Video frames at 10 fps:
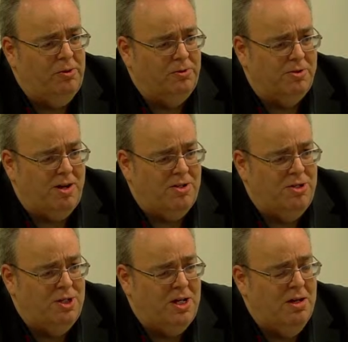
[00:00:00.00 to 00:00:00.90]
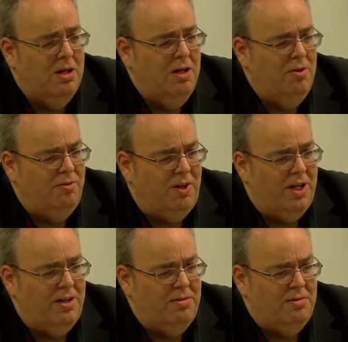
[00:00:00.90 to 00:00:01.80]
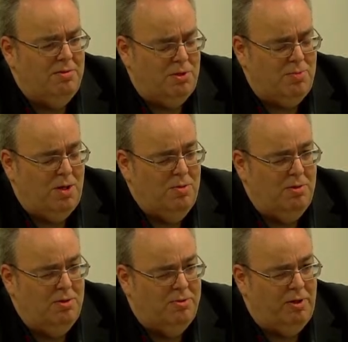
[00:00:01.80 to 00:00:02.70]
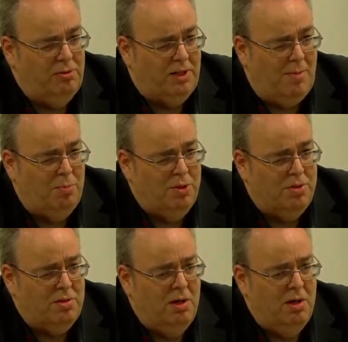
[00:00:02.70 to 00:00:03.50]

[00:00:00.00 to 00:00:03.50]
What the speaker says: strategy, fire smoke control dampers